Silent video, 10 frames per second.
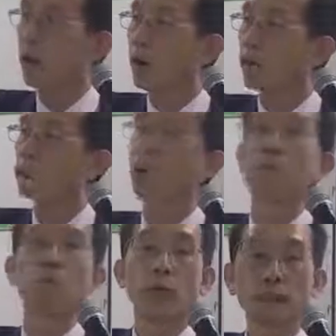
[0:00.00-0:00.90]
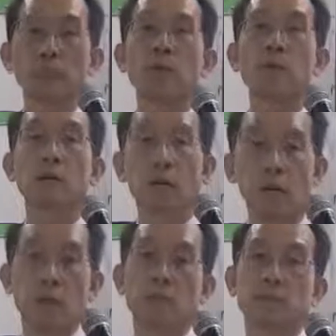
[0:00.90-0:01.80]
of the Western
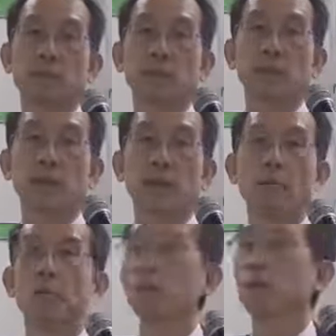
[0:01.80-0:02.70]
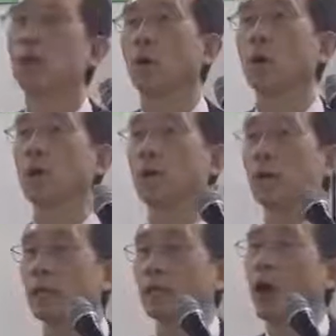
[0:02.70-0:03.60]
herbs. As you know,
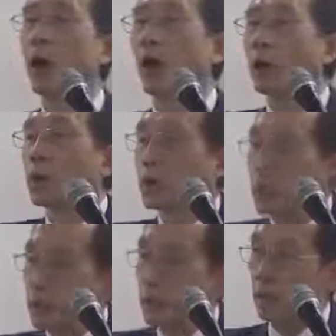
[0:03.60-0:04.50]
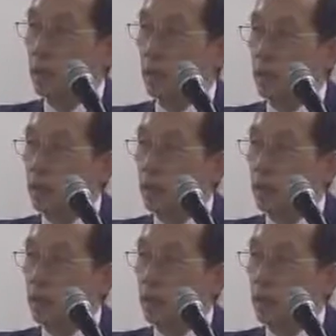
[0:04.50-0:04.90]
now in the